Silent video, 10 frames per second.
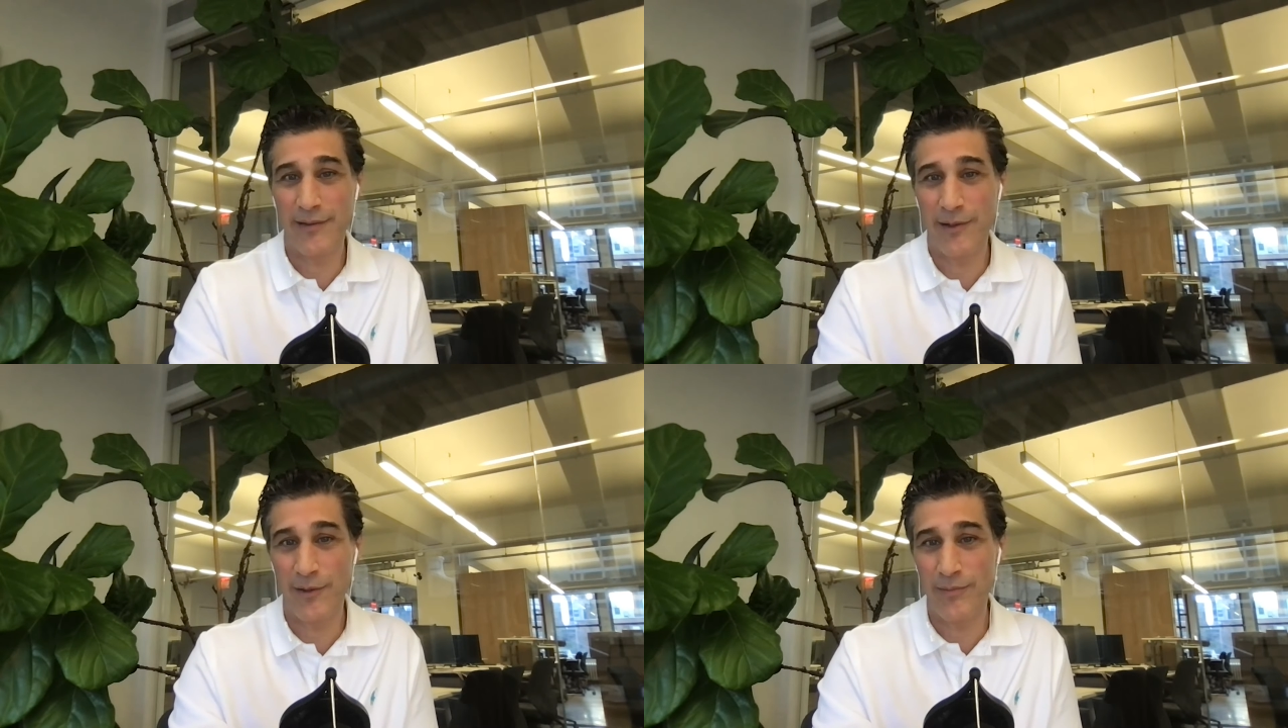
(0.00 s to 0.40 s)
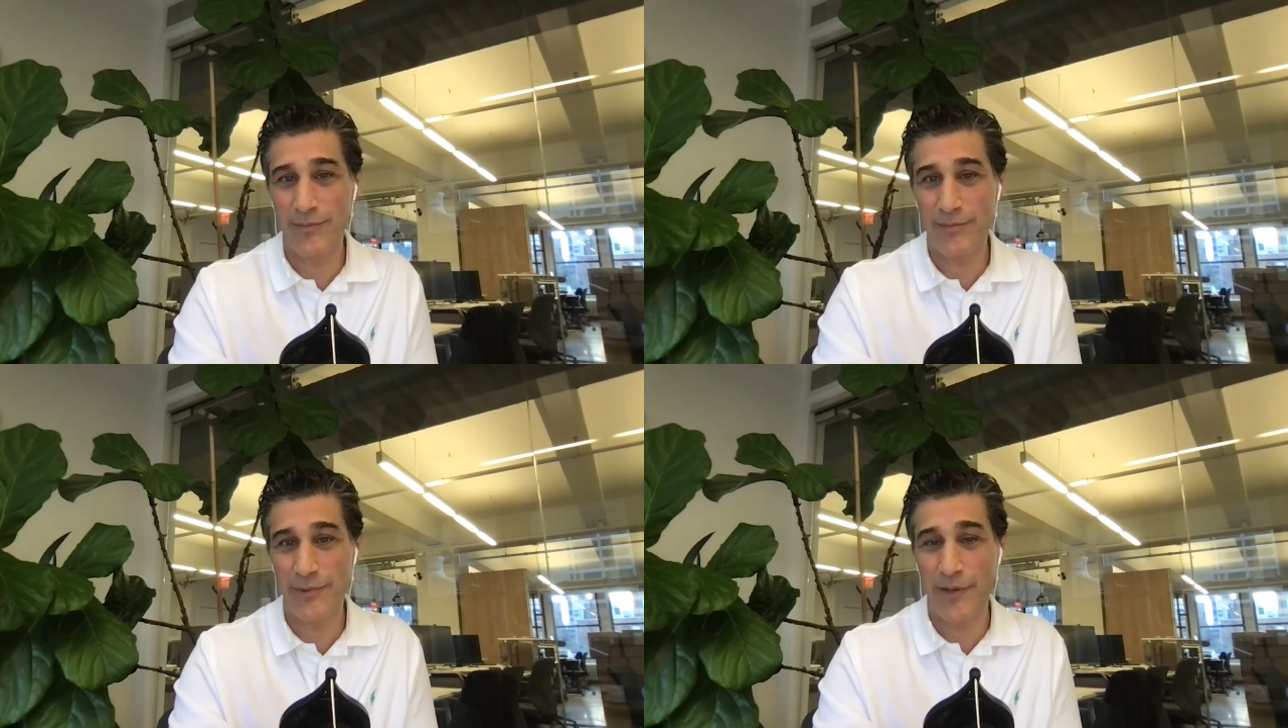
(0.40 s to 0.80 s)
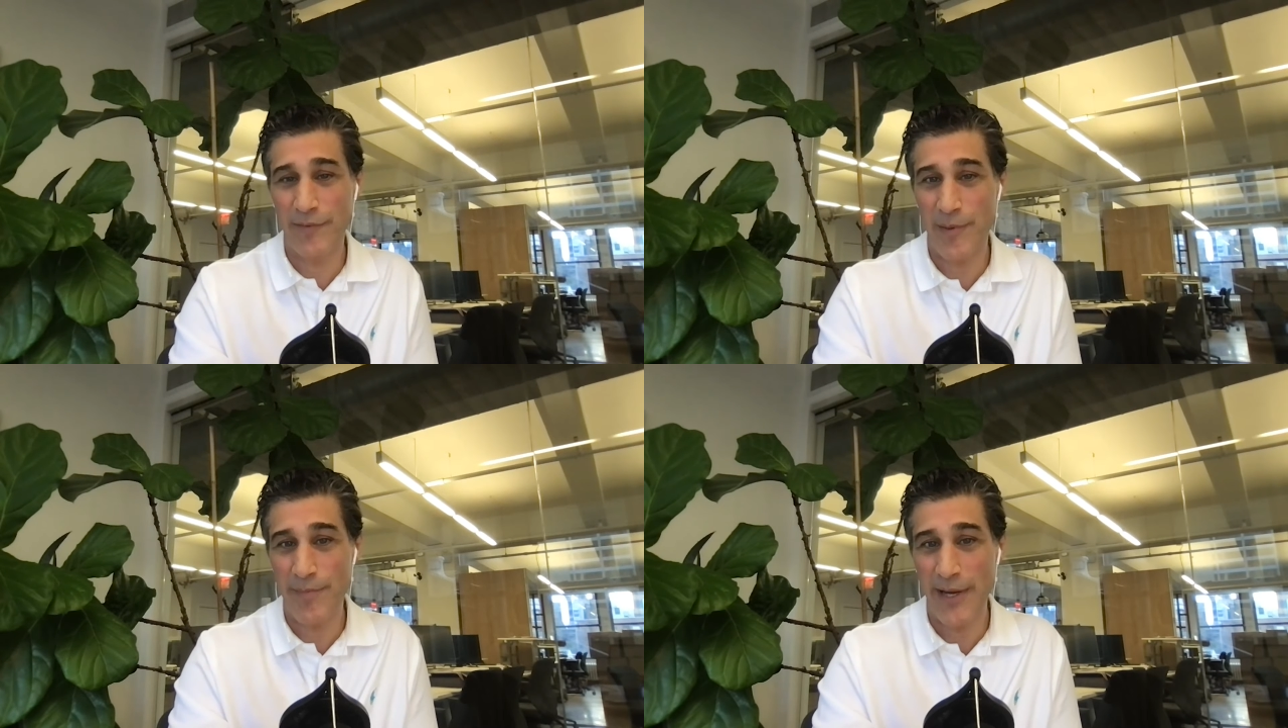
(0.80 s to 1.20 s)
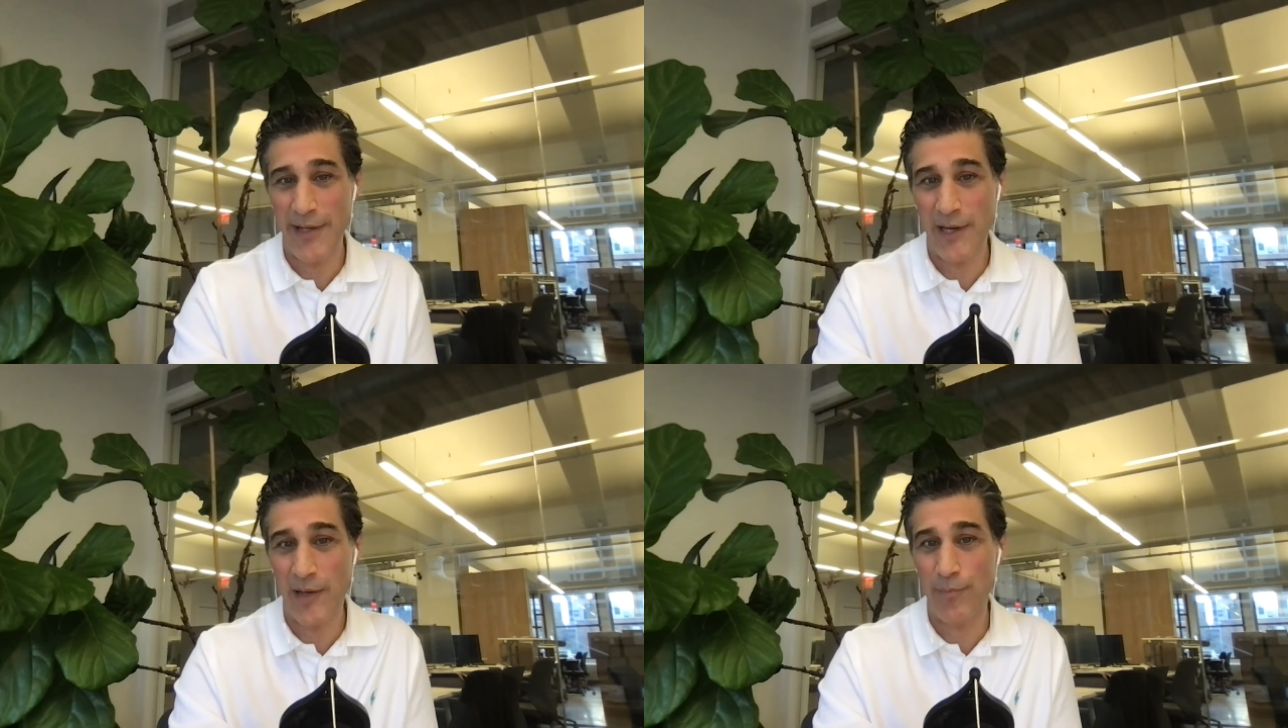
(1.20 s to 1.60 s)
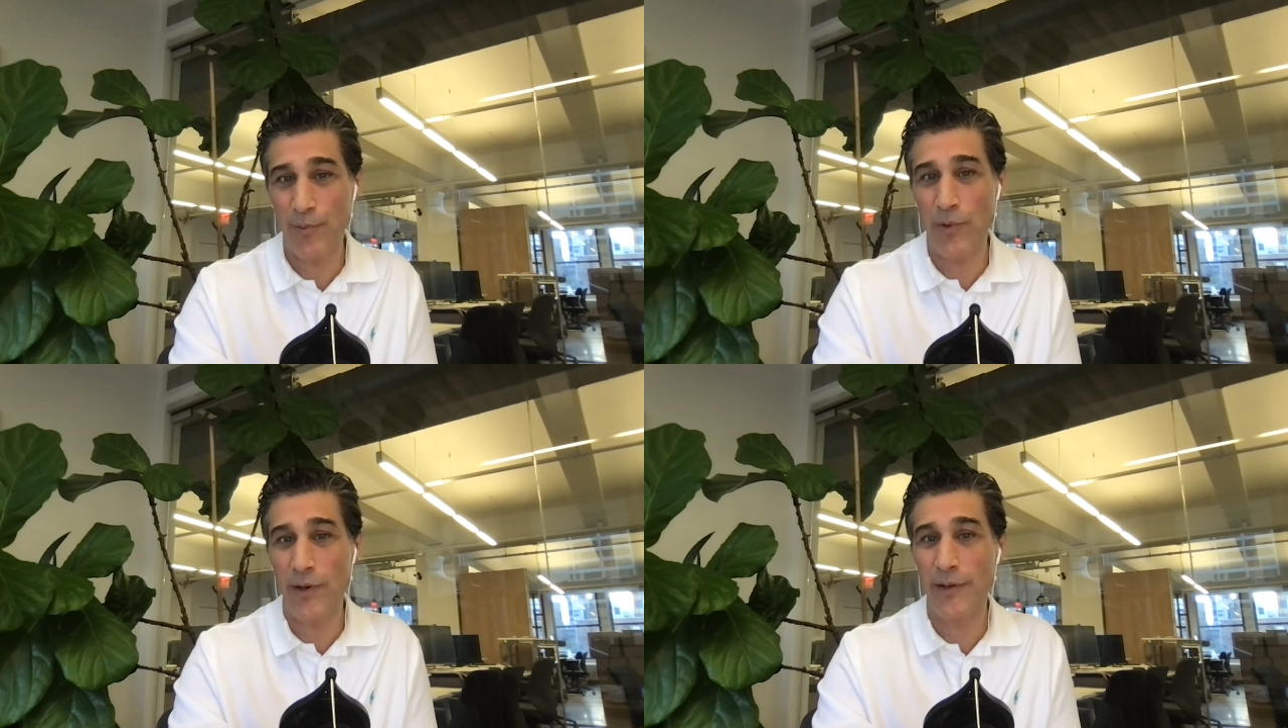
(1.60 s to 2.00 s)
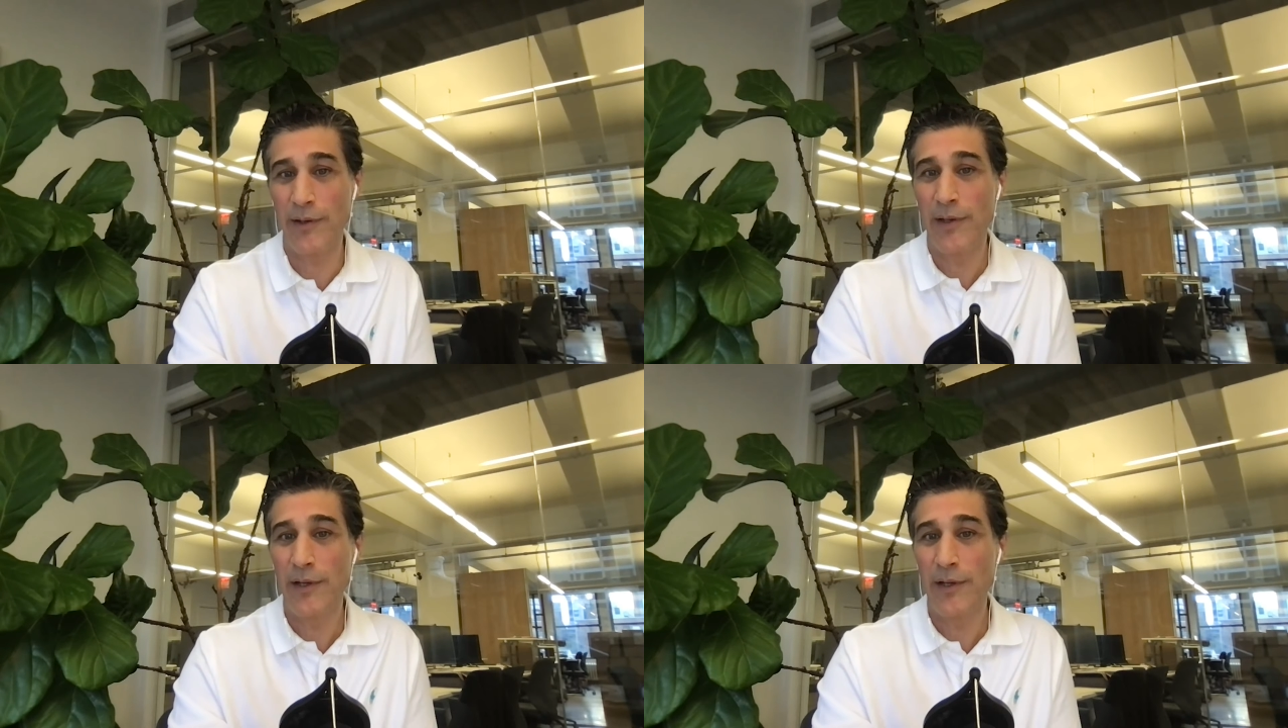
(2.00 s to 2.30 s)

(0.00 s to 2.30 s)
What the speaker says: you have to be made, not born.